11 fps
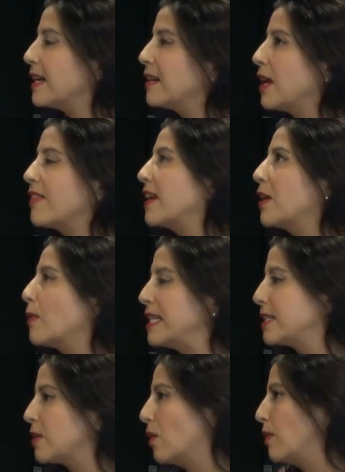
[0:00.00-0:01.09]
Nothing at
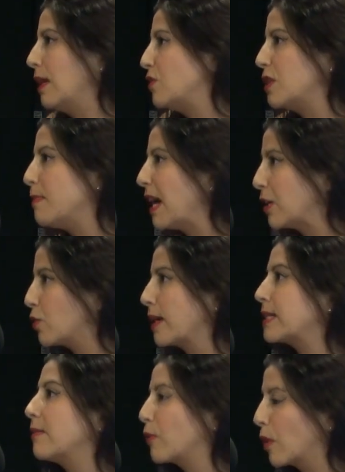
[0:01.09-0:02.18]
Oasis Aqualounge is mandatory
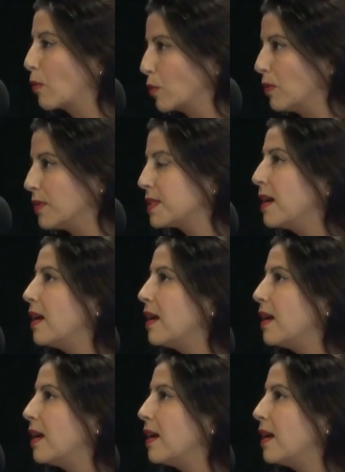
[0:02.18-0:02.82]
except for our rules.